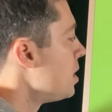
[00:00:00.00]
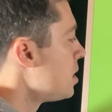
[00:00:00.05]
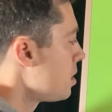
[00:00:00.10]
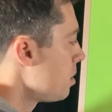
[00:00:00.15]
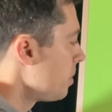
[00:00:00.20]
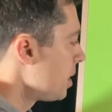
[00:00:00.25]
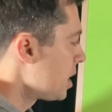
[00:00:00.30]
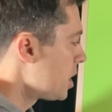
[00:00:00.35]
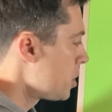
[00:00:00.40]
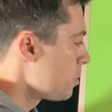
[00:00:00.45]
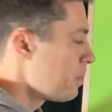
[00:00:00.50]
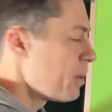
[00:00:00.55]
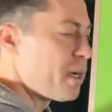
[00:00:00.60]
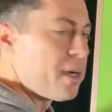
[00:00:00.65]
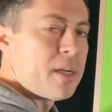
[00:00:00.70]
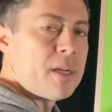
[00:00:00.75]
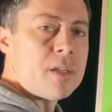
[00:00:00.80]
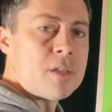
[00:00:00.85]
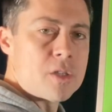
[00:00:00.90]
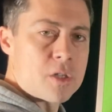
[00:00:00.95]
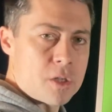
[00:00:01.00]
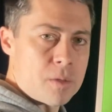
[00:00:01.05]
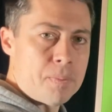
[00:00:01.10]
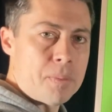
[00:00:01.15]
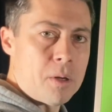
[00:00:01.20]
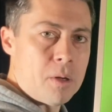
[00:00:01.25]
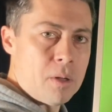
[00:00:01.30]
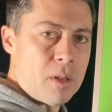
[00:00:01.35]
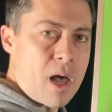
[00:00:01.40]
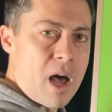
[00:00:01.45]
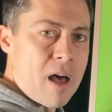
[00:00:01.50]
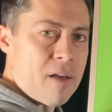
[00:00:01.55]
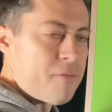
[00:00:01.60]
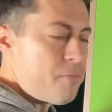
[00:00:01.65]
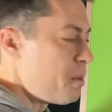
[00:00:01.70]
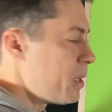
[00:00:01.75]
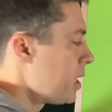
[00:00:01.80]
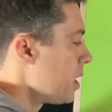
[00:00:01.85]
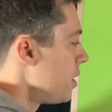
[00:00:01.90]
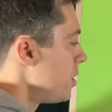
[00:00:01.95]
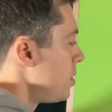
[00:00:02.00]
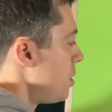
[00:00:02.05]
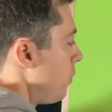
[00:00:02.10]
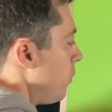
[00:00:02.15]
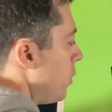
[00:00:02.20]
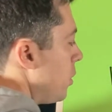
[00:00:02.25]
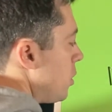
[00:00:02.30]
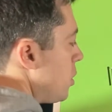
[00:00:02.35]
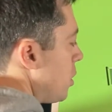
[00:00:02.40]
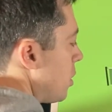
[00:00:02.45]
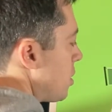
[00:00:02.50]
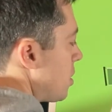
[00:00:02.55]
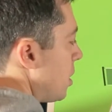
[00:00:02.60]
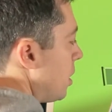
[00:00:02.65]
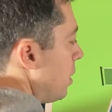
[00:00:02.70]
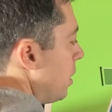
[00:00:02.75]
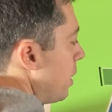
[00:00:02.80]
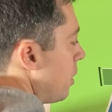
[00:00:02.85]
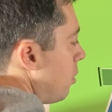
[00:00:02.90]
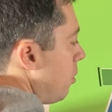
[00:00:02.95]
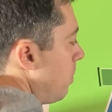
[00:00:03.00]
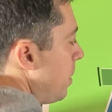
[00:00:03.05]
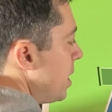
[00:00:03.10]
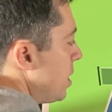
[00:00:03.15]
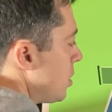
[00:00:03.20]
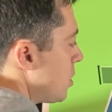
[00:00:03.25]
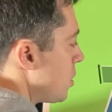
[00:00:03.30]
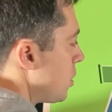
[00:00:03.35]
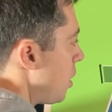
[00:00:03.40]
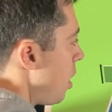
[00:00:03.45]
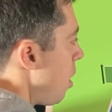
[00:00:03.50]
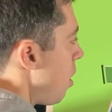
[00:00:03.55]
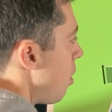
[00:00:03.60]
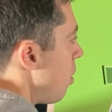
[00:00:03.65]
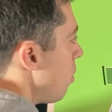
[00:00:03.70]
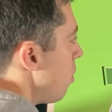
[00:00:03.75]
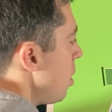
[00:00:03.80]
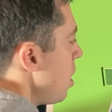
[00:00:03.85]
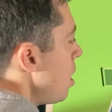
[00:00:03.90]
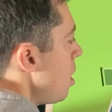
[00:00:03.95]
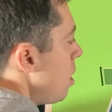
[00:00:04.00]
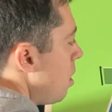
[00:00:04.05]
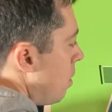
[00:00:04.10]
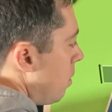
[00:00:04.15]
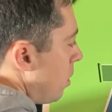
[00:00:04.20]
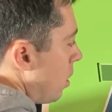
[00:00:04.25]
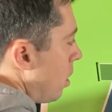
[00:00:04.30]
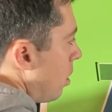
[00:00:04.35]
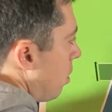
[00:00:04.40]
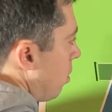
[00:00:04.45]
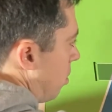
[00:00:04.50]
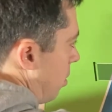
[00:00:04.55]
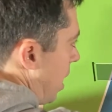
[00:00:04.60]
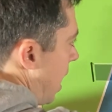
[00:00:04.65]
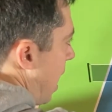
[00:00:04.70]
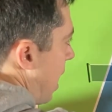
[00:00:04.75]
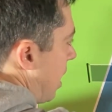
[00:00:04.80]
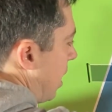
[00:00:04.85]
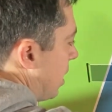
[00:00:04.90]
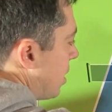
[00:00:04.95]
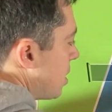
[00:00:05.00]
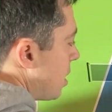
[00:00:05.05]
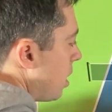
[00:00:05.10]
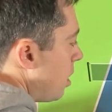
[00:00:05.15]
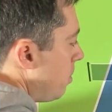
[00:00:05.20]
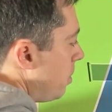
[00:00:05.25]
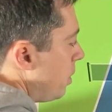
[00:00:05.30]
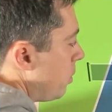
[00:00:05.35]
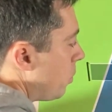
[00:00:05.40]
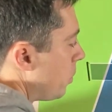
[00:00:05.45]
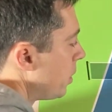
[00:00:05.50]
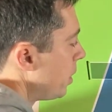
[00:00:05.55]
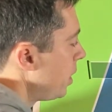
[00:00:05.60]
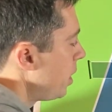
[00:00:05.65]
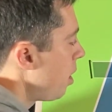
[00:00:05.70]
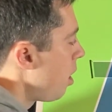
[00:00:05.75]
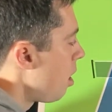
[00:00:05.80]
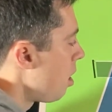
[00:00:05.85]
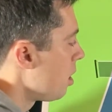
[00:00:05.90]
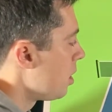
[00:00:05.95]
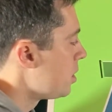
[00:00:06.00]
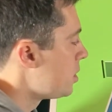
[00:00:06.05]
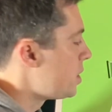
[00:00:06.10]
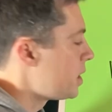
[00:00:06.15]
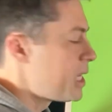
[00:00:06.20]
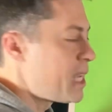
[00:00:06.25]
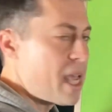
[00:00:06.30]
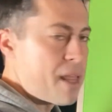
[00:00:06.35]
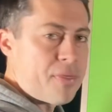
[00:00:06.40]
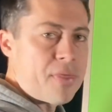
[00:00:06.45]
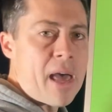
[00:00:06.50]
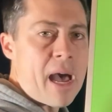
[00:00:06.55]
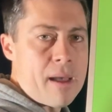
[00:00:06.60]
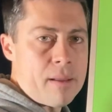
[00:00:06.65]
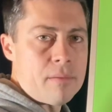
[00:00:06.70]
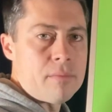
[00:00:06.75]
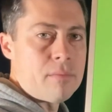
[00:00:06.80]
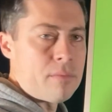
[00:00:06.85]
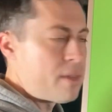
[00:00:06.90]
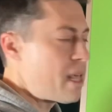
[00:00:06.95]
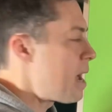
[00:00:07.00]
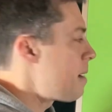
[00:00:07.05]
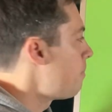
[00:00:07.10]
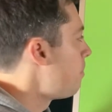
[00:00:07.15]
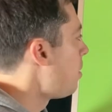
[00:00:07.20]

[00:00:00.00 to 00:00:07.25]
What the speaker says: some experience to pull off, because if you're just a little bit slow, okay, it's going to be really hard to get that